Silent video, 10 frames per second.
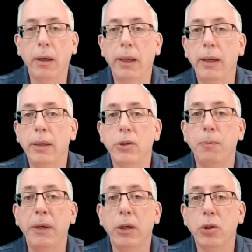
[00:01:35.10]
uh, it is
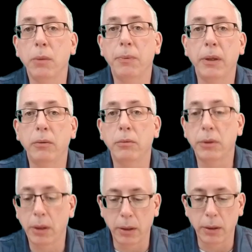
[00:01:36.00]
being shipped
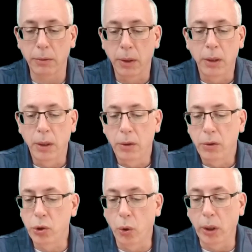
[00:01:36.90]
out uh,
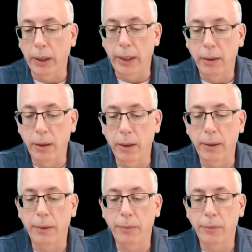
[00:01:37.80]
shortly.
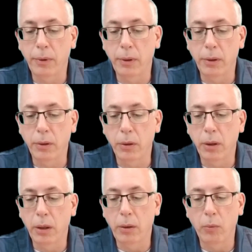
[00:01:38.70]
Uh,
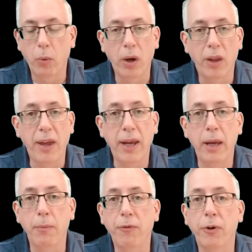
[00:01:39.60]
we want to thank
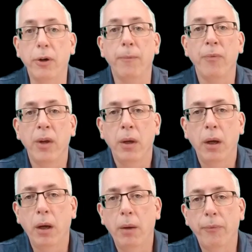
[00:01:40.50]
him for
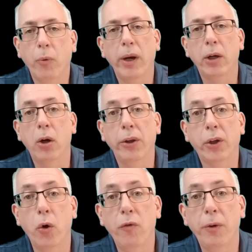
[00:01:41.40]
um, what I call the
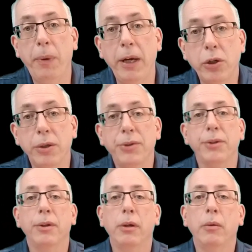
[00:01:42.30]
COVID
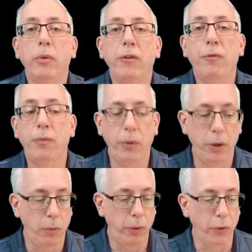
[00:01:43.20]
patience. Uh, we've you
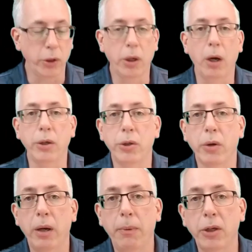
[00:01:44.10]
know we've worked hard to
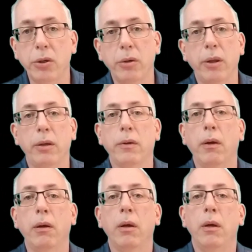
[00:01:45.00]
try to make sure that
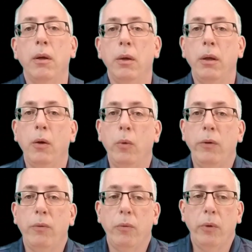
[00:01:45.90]
uh, you know
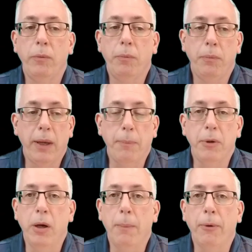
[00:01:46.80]
we've we've kept
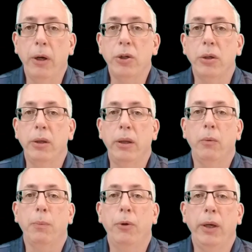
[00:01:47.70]
in operation and that
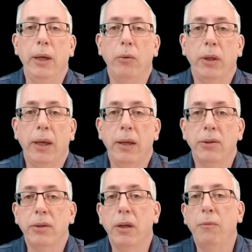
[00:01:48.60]
we're putting out the
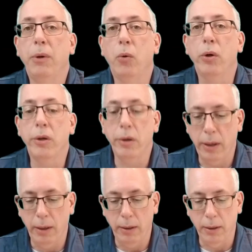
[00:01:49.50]
kits that have been ordered,
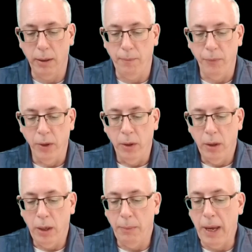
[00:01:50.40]
and um,
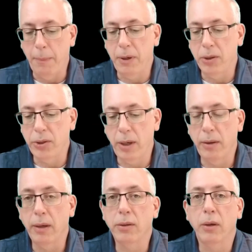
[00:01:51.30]
I'm happy to say
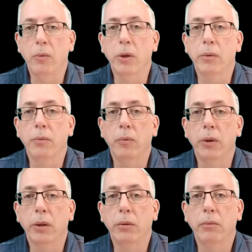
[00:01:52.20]
that uh, we're
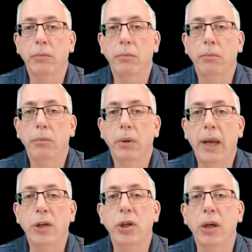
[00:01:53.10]
we're
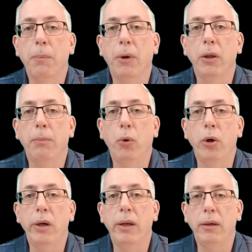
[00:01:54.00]
catching up on the
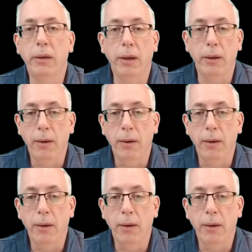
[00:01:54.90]
board and